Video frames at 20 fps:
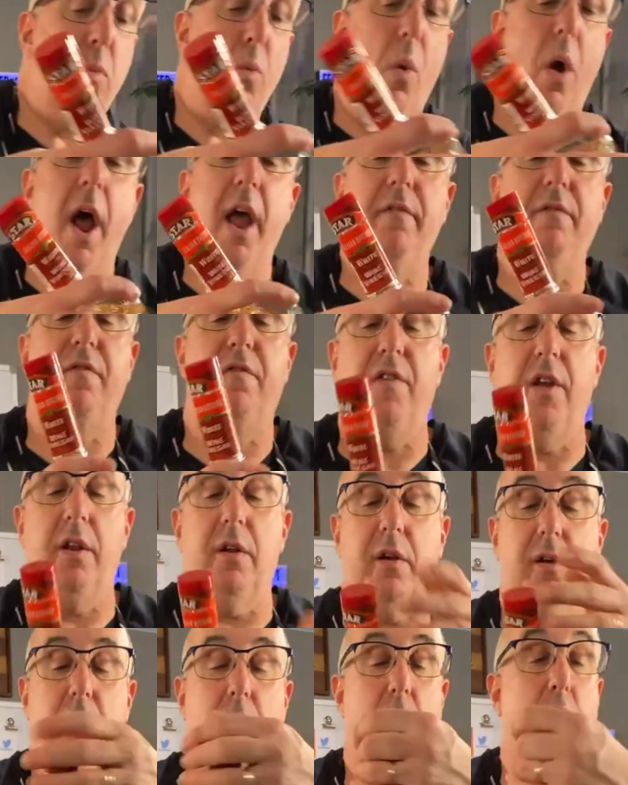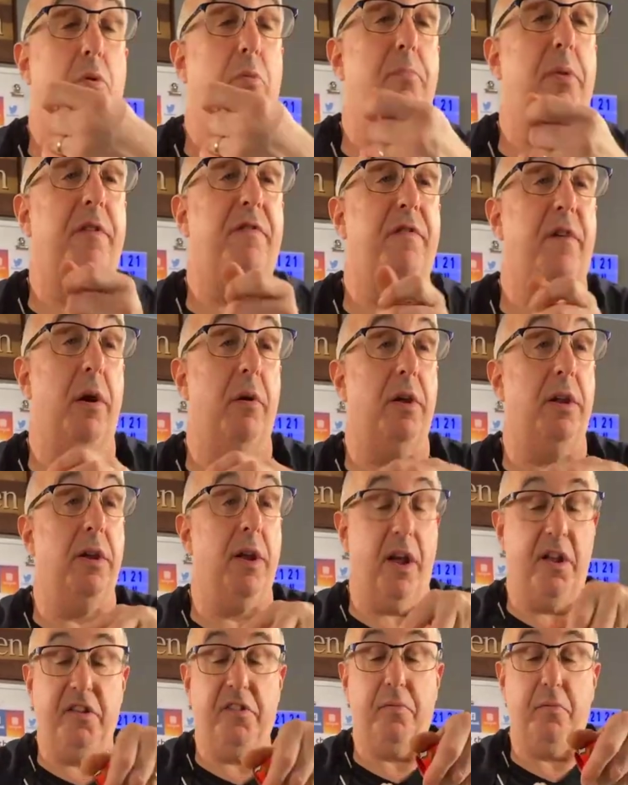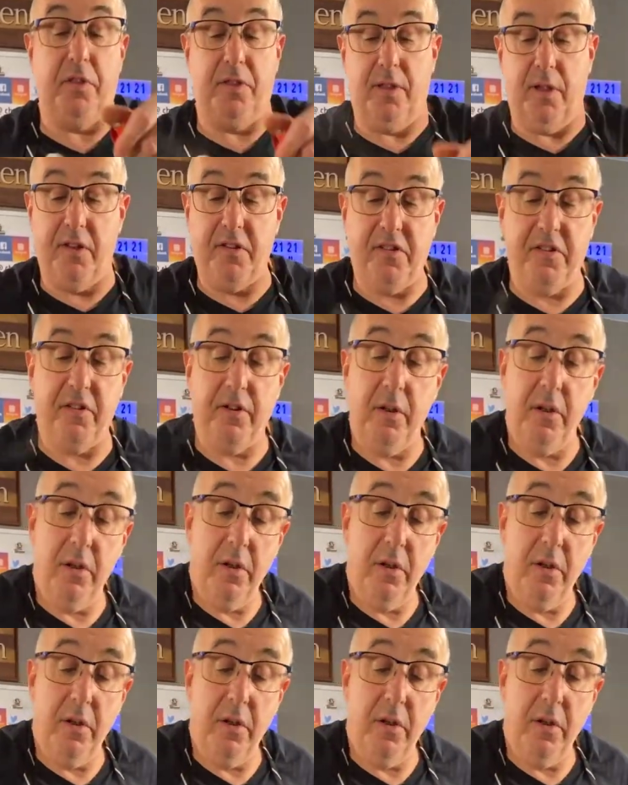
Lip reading: wine vinegar would be very nice with this.